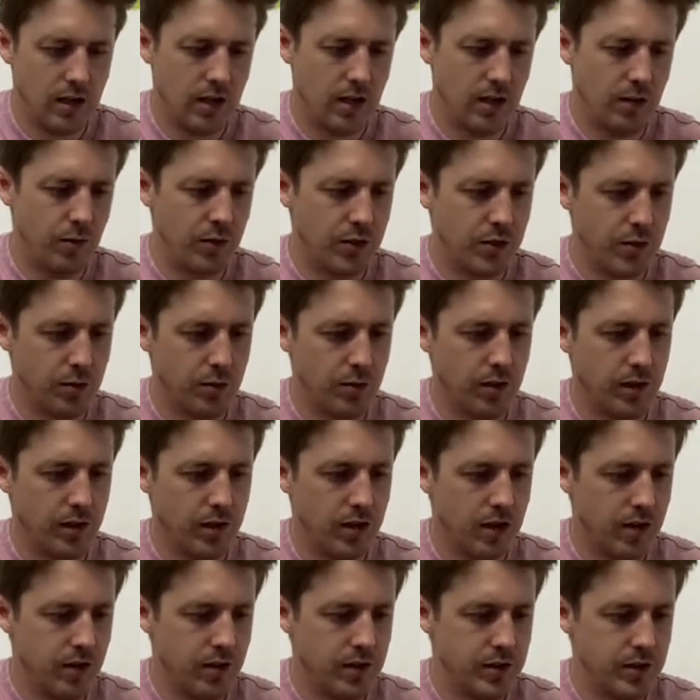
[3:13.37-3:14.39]
which will
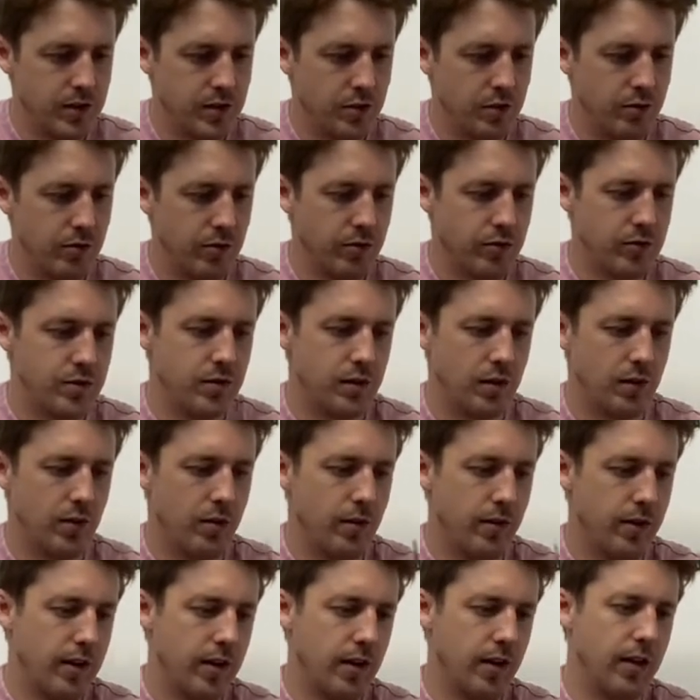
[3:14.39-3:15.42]
encourage new roots to
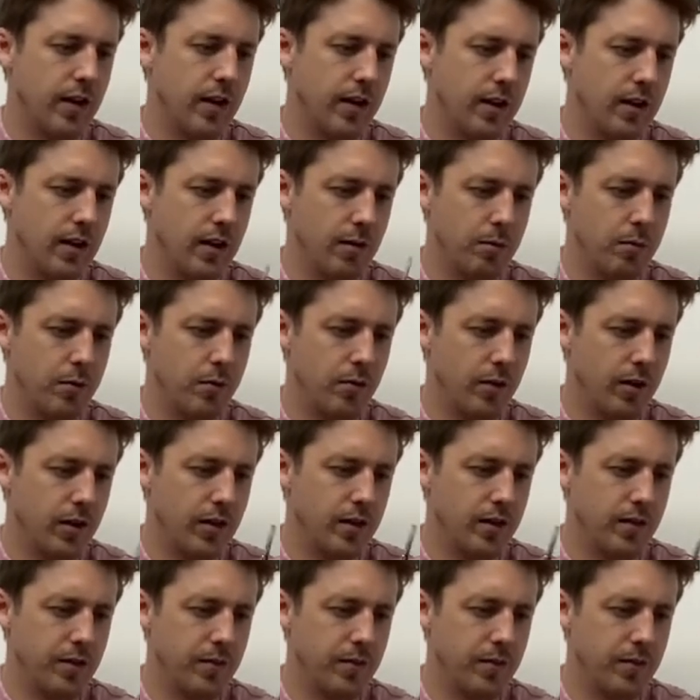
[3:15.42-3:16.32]
grow out of that cut point.